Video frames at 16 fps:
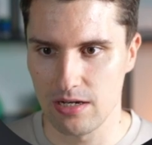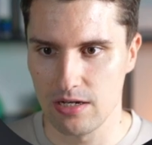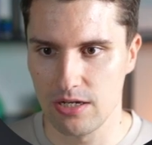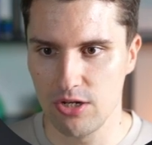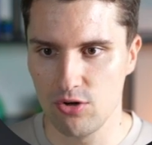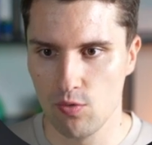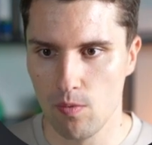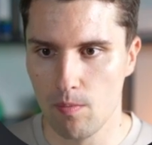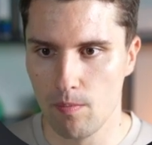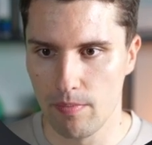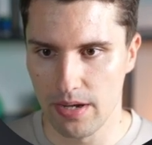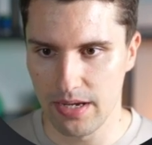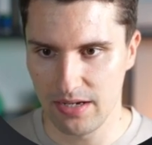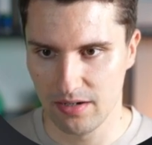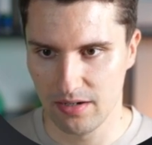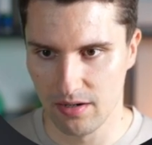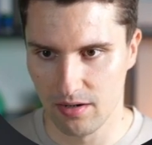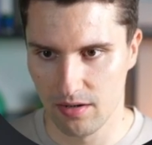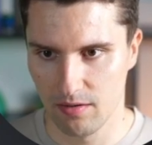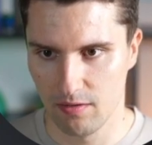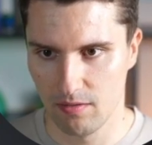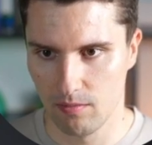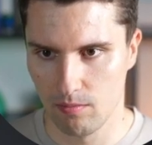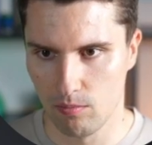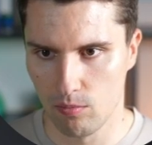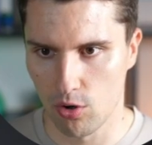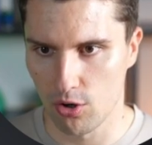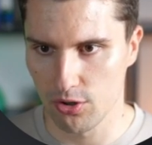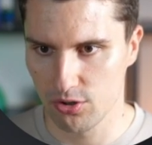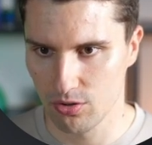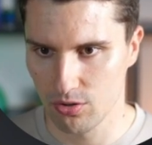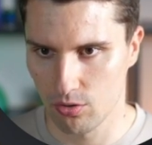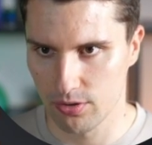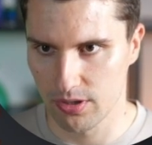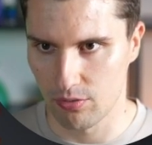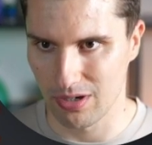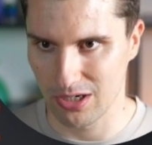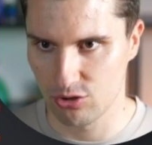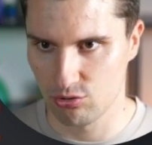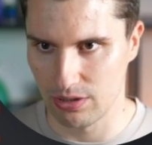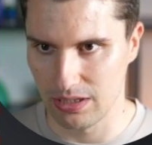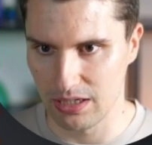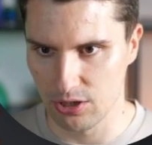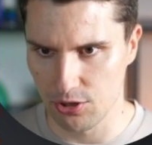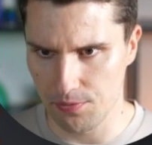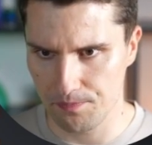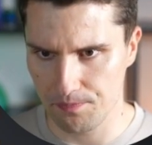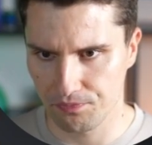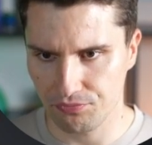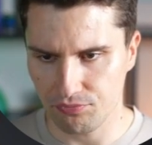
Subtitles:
a new main module or directory here,